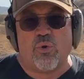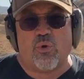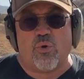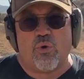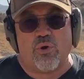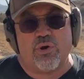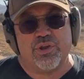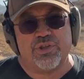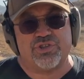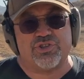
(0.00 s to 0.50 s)

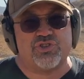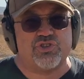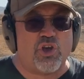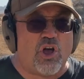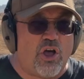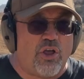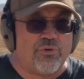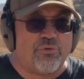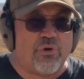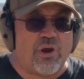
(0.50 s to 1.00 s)
or an
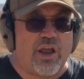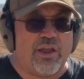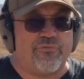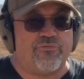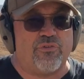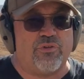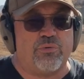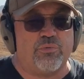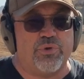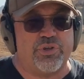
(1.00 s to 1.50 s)
assault
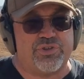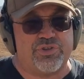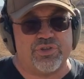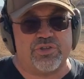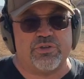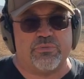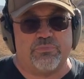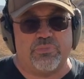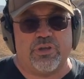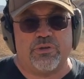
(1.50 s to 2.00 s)
rifle, which
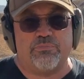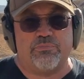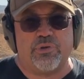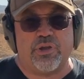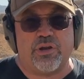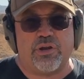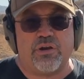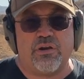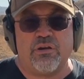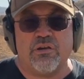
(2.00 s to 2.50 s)
is a bit
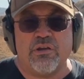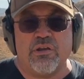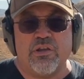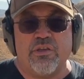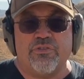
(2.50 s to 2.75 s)
bigger,